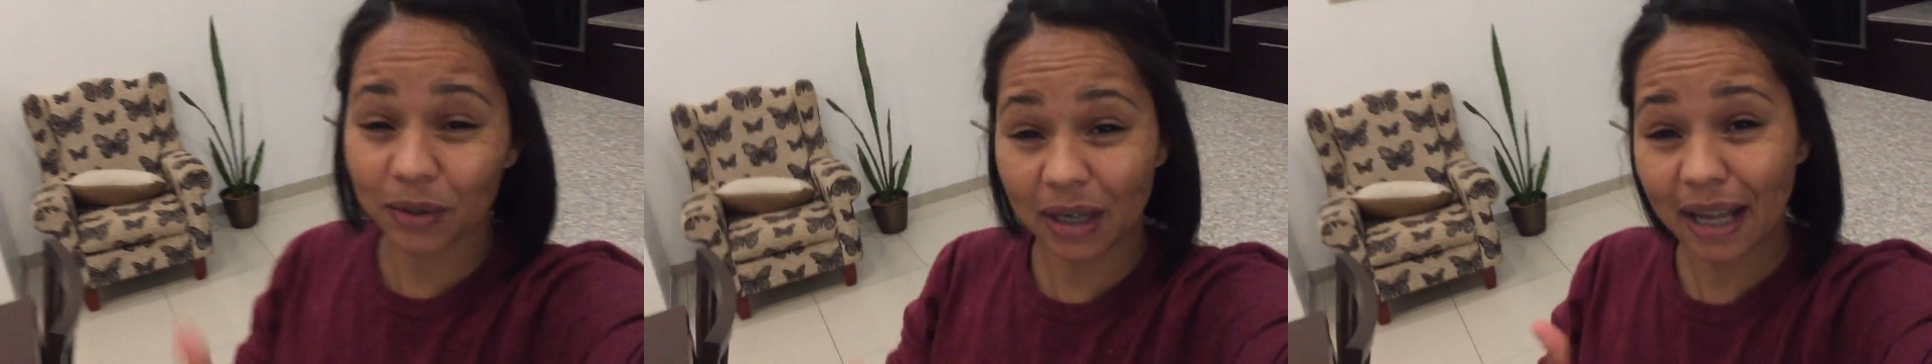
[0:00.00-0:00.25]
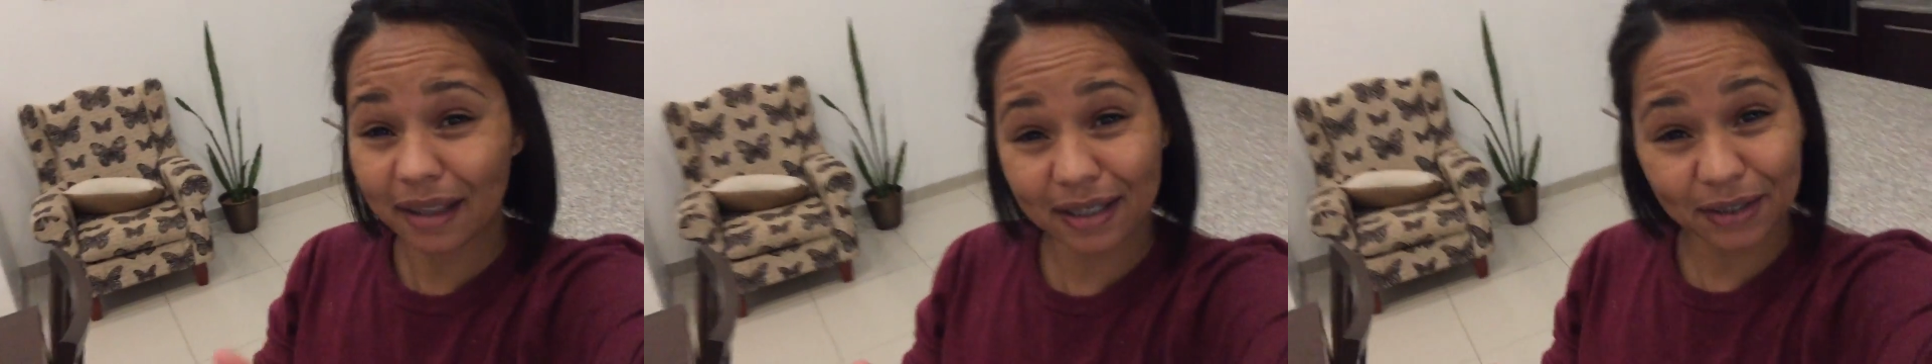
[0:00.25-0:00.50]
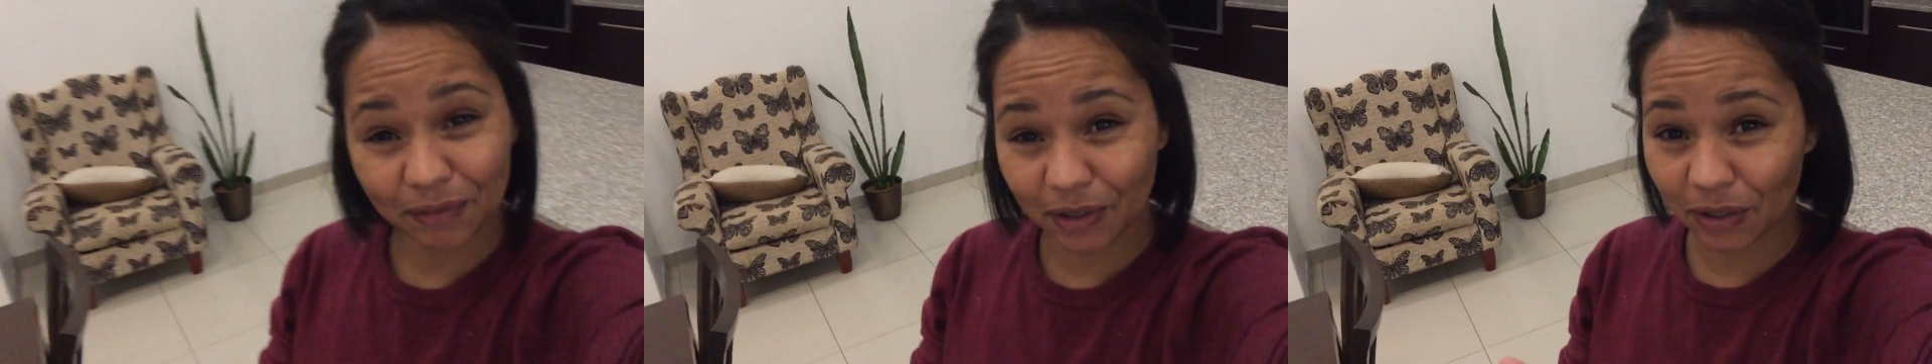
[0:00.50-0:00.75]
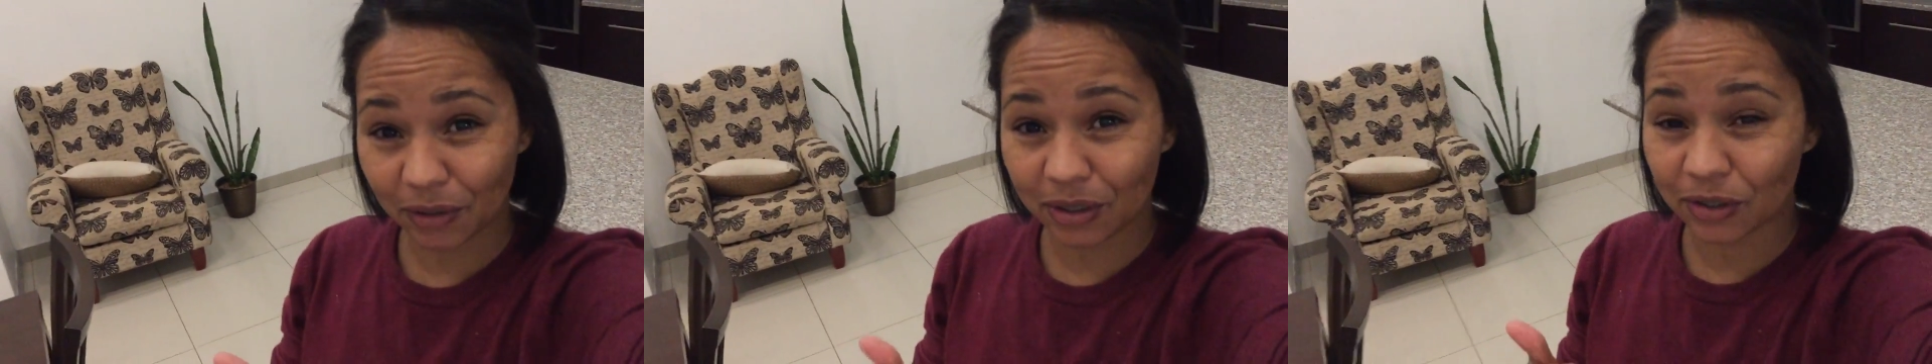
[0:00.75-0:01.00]
Do like this
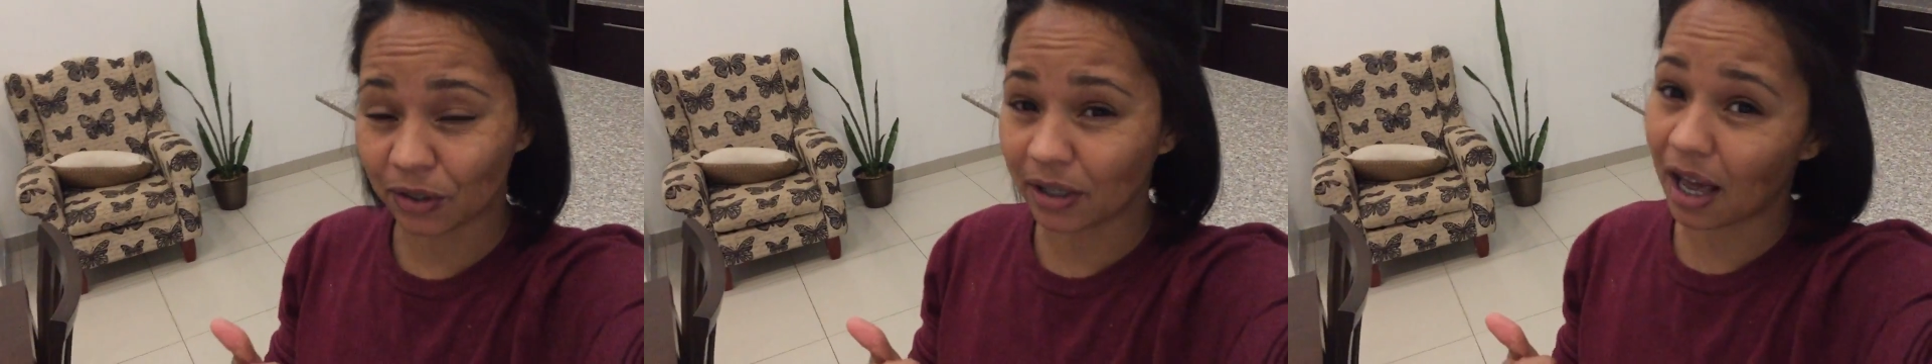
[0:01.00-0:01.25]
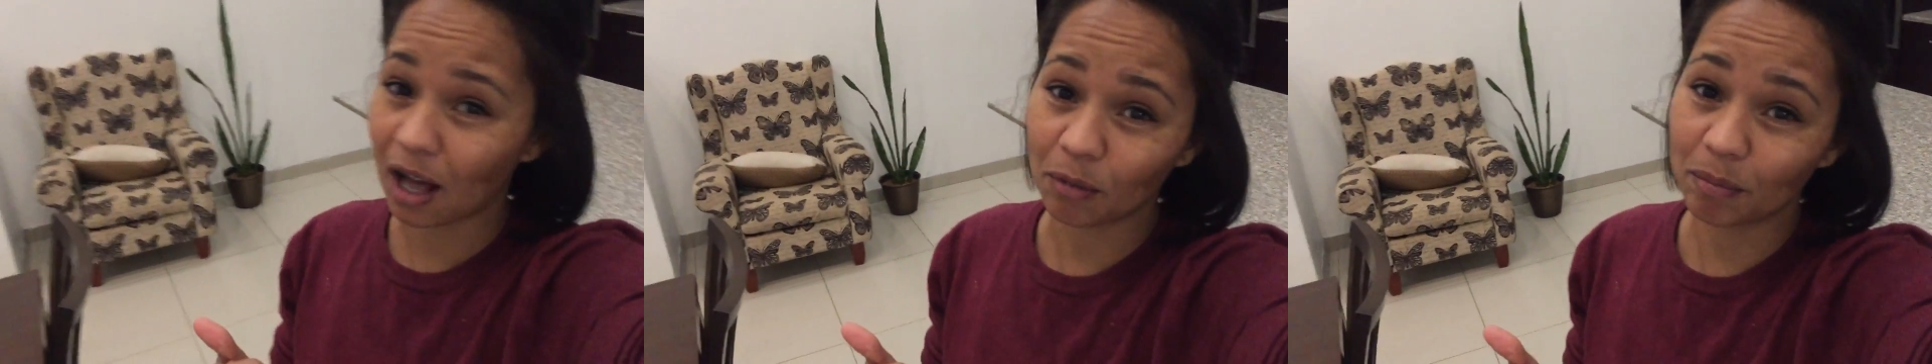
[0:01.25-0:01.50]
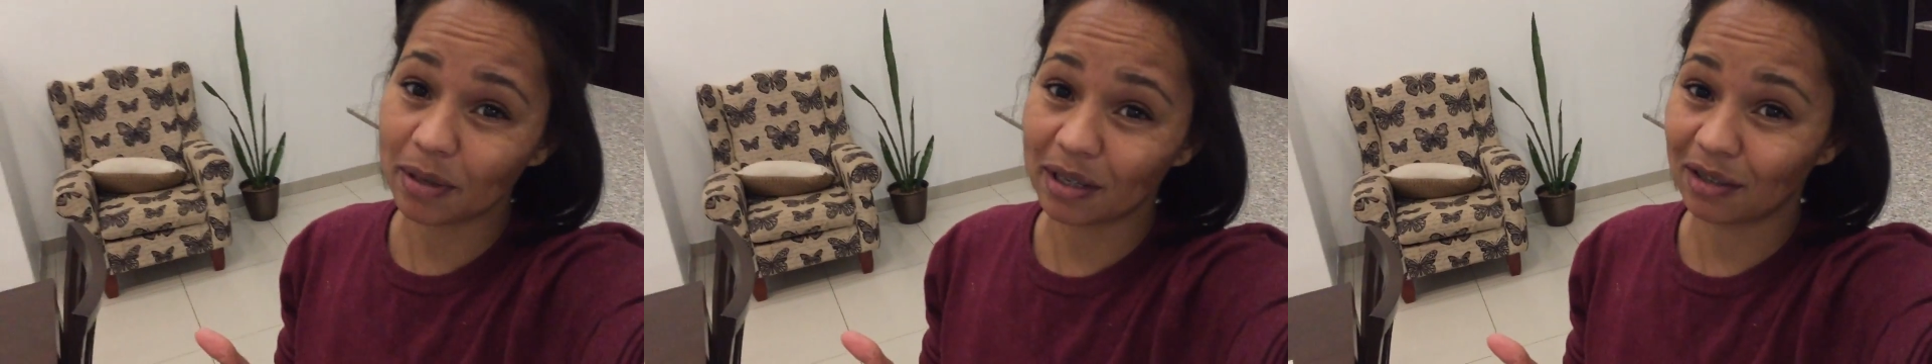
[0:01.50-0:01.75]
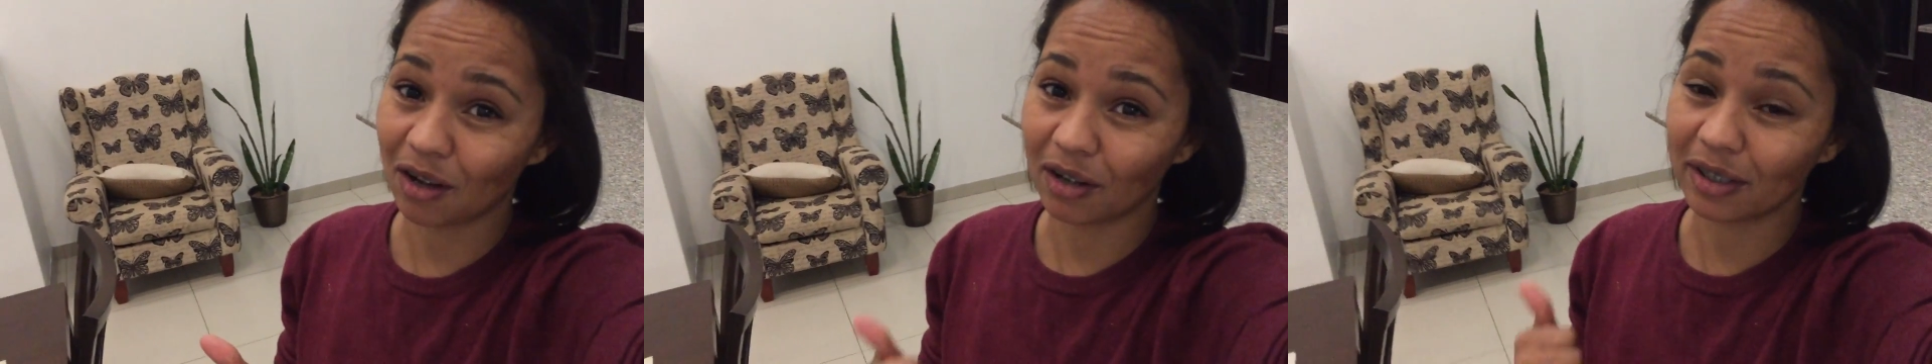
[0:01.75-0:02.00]
video. It's gonna help
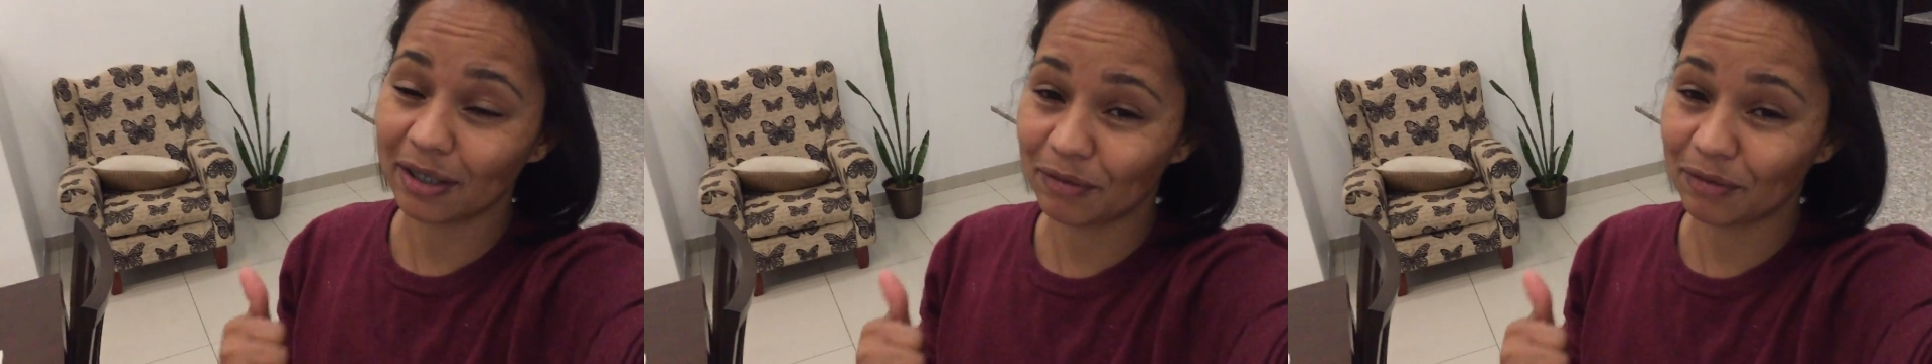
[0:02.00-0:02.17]
me a lot